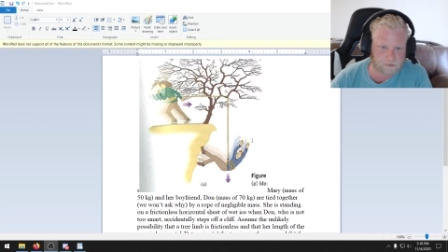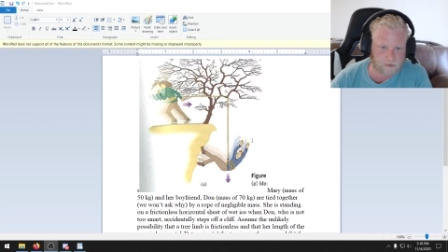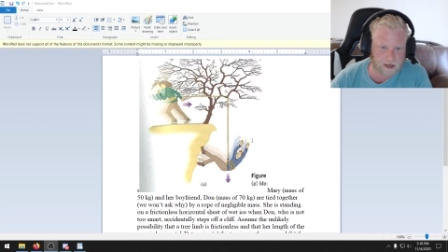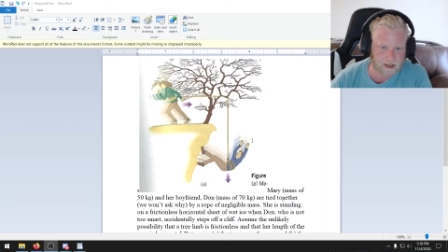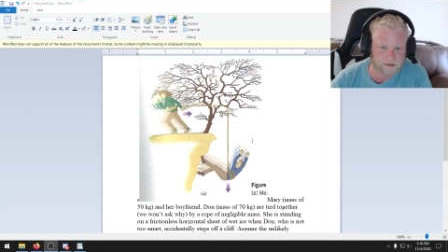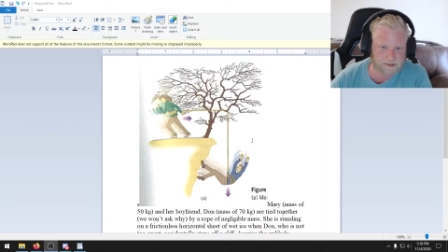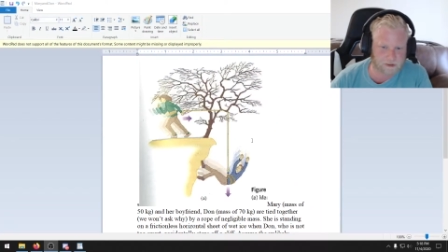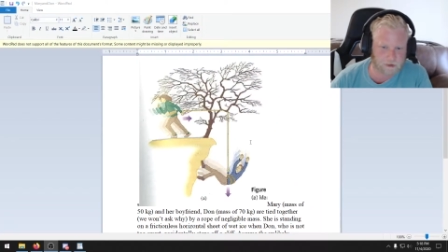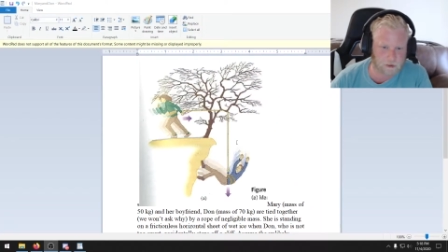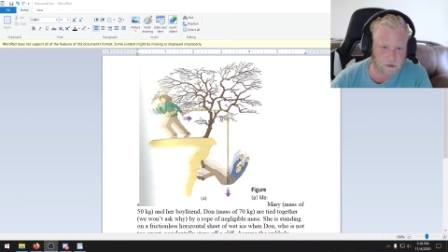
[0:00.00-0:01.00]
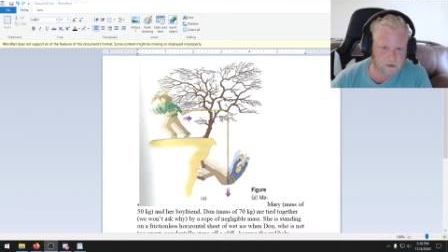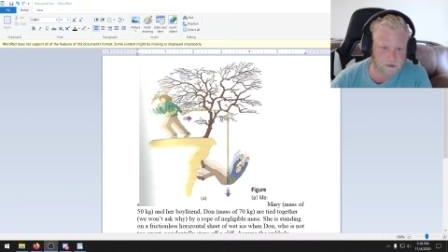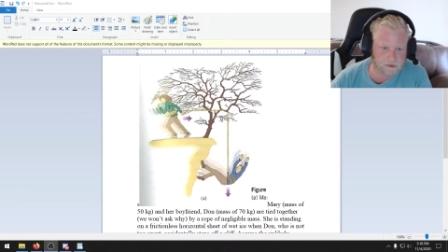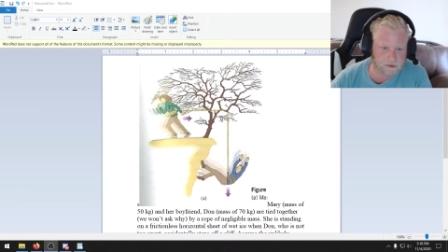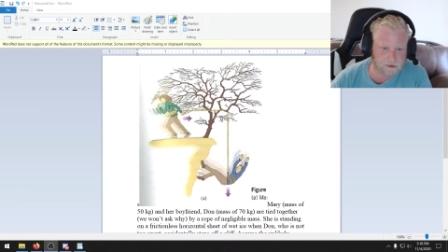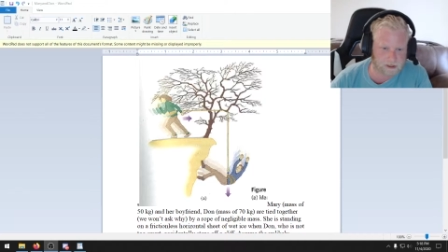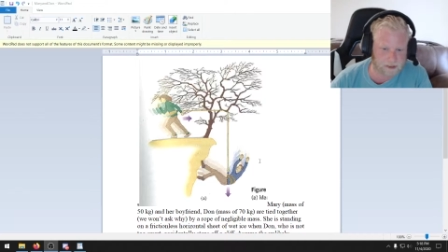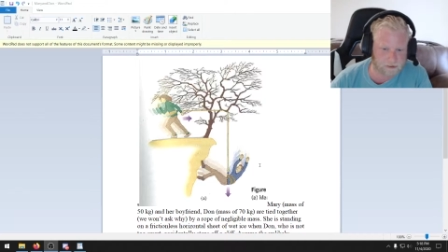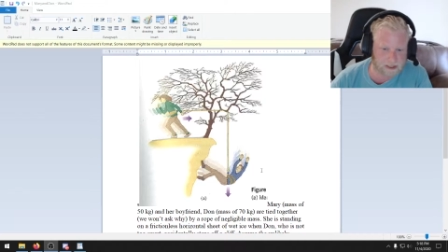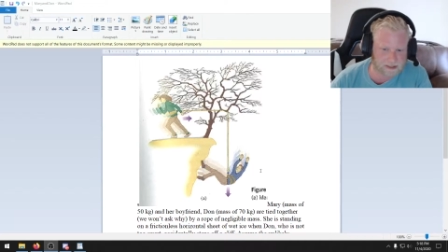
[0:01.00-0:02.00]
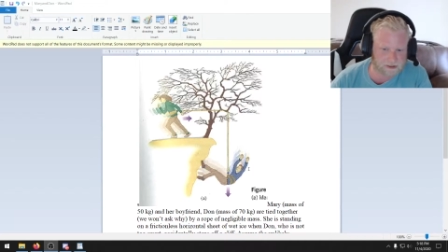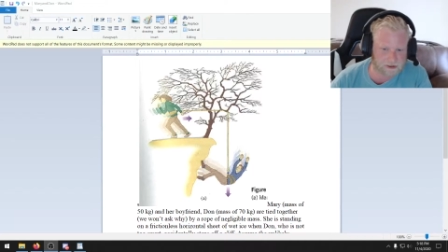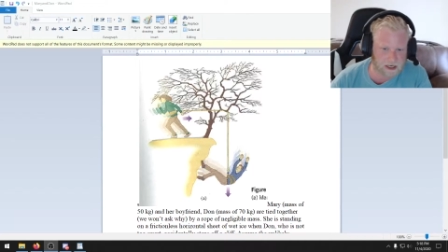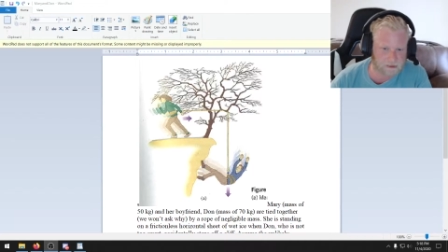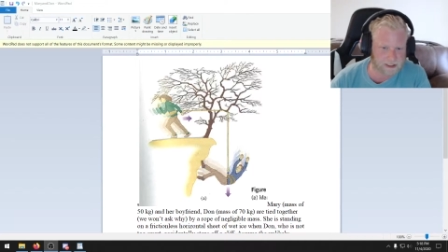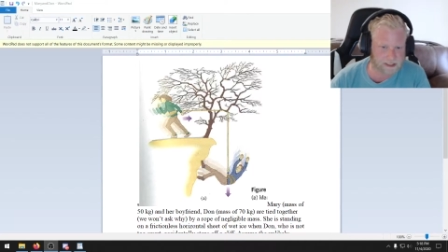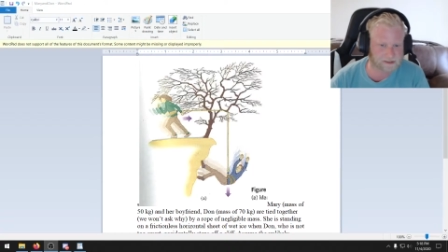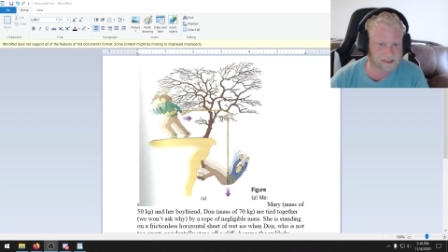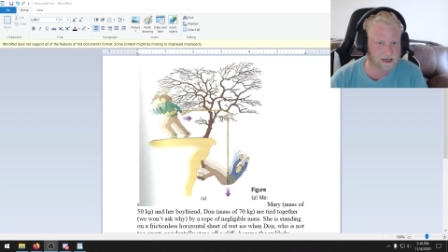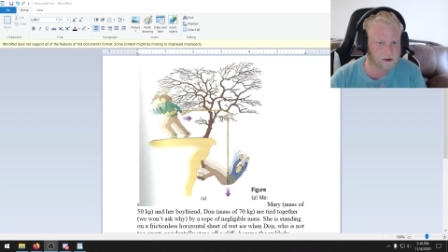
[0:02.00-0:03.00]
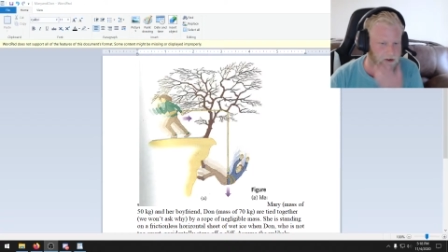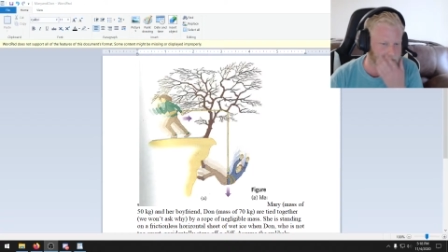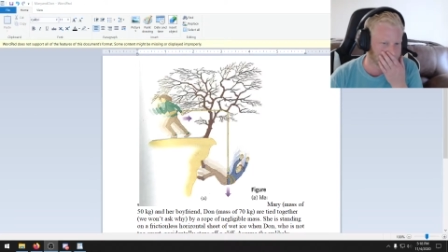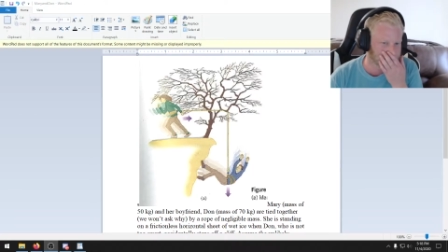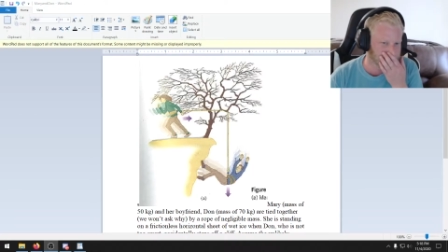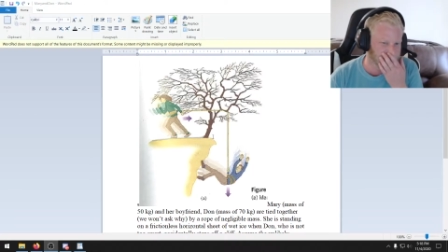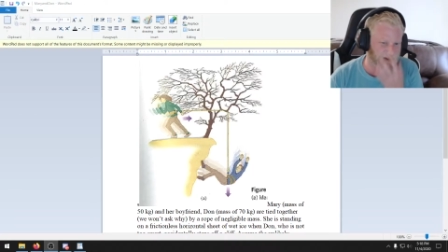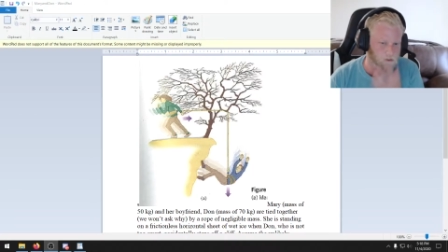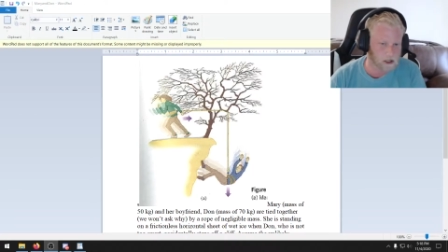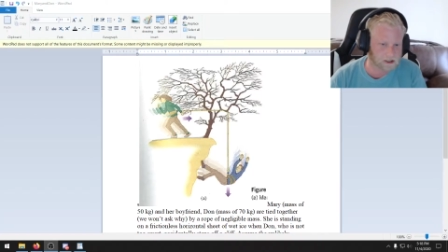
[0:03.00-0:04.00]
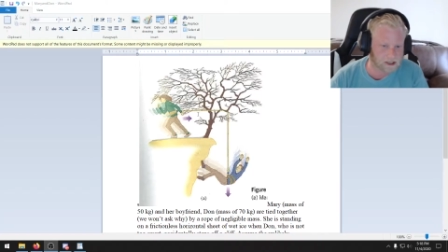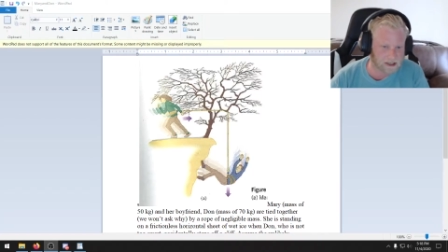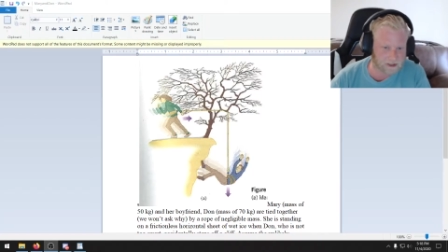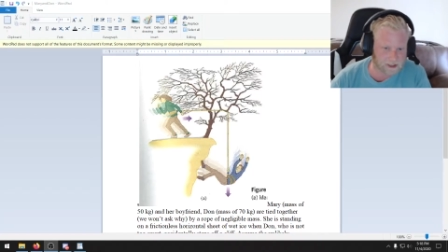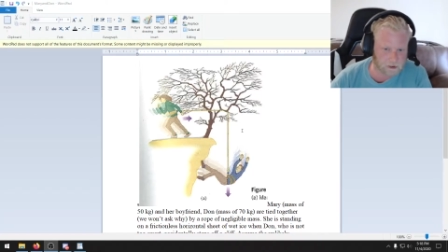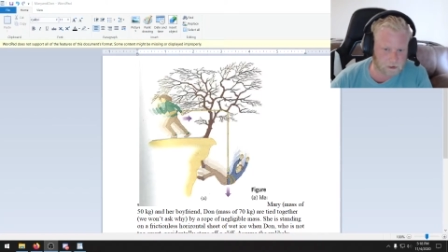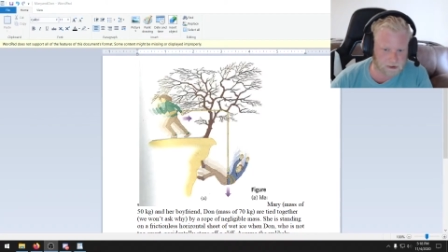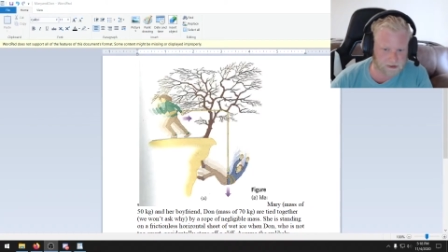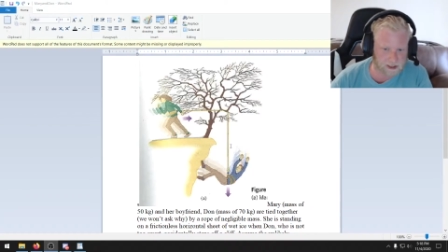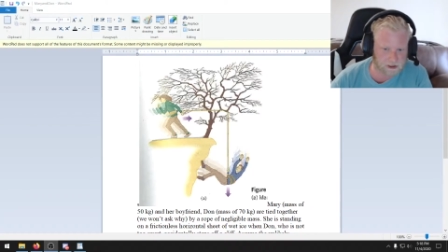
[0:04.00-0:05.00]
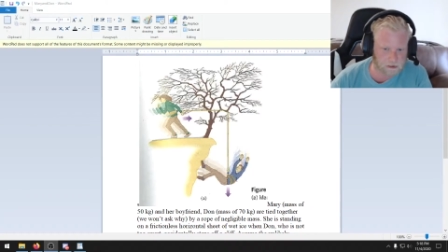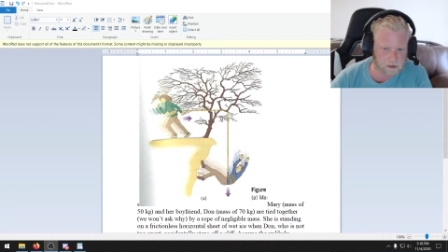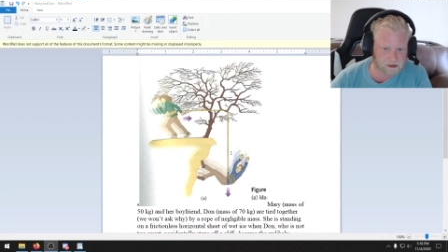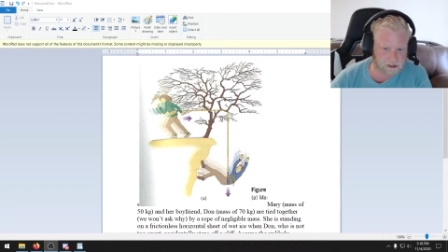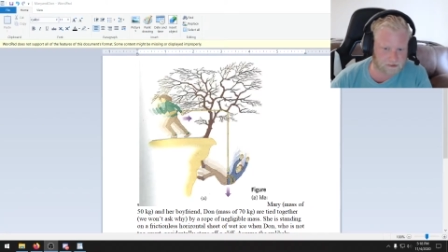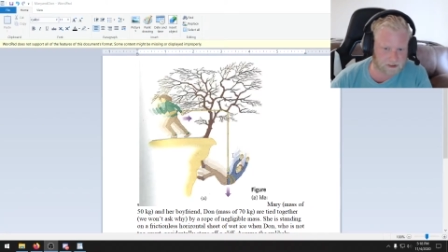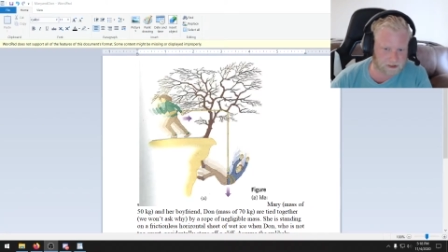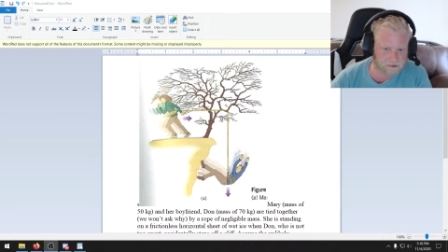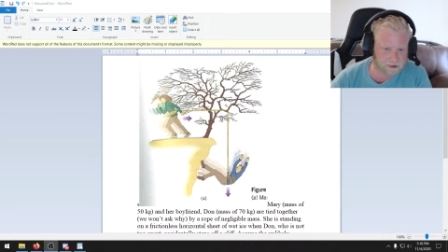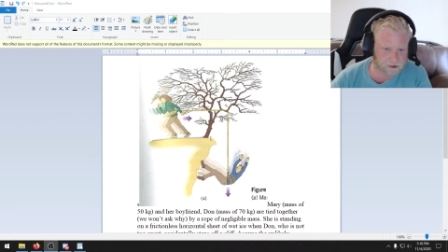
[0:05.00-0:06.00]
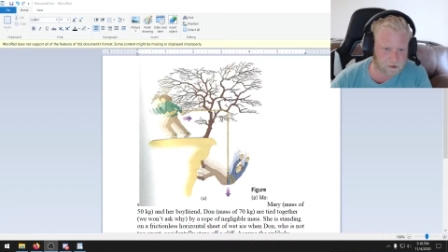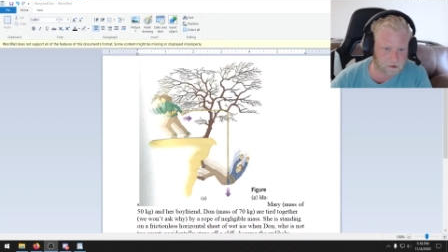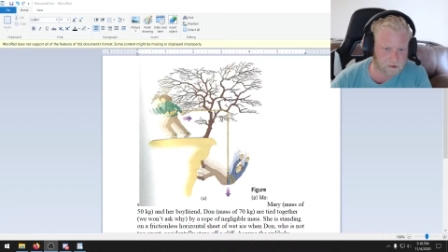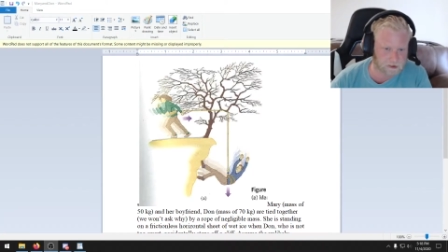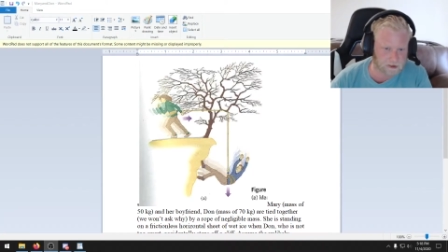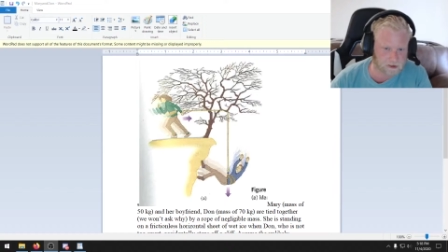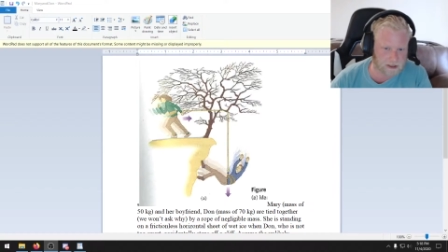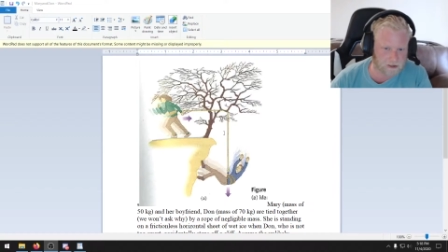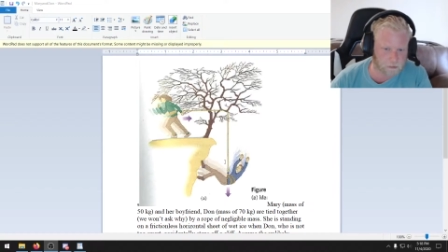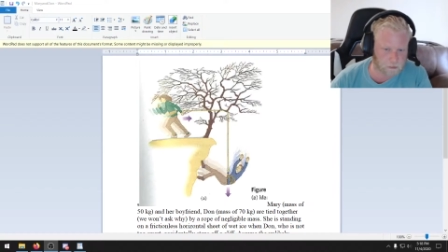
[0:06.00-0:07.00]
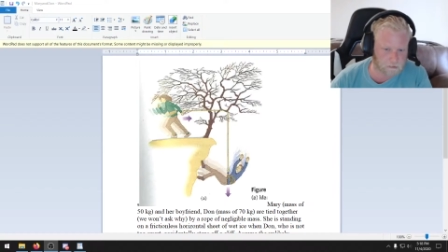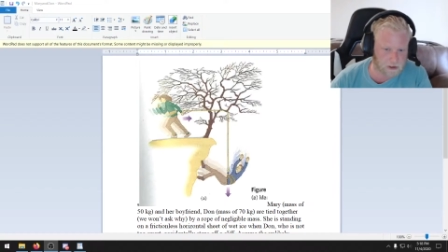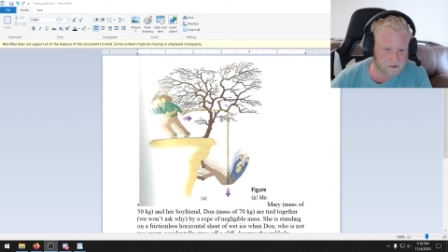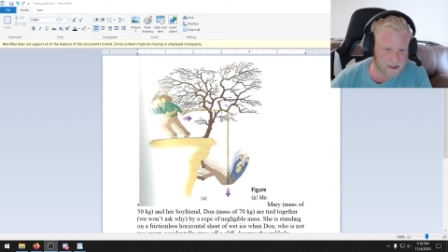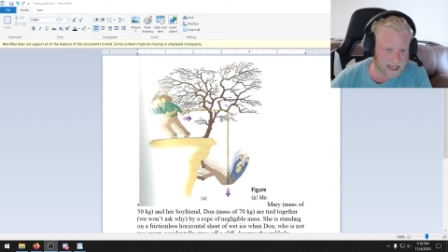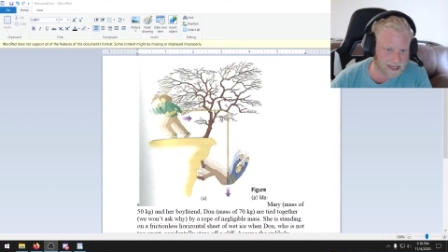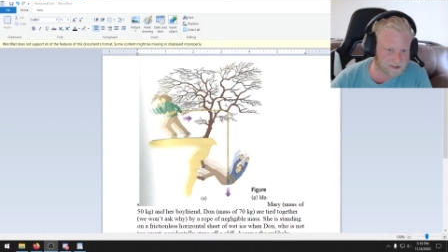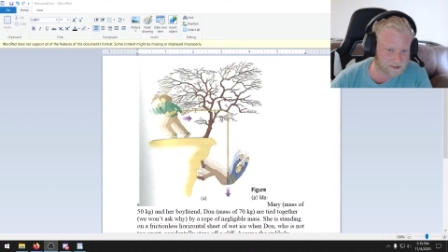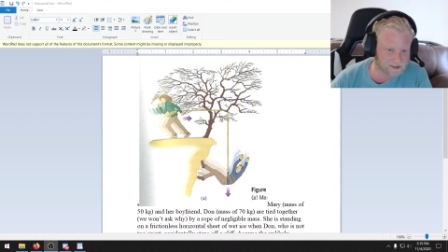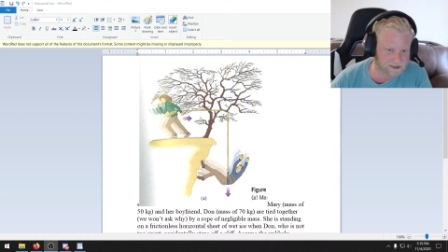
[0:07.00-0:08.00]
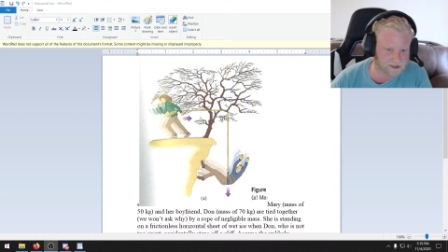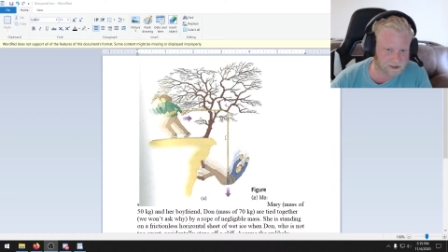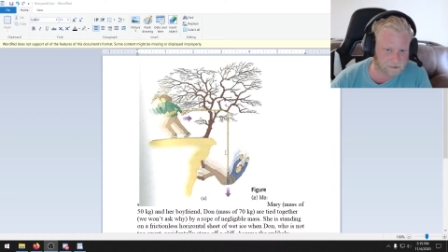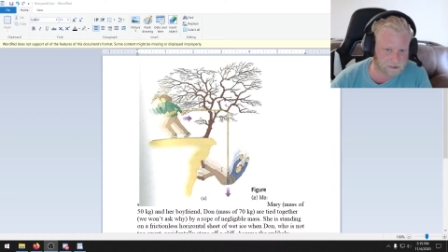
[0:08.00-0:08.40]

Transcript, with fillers: All right, so again, we've got two objects now one traveling in the horizontal, one traveling in the vertical, right? And they're moving as a system.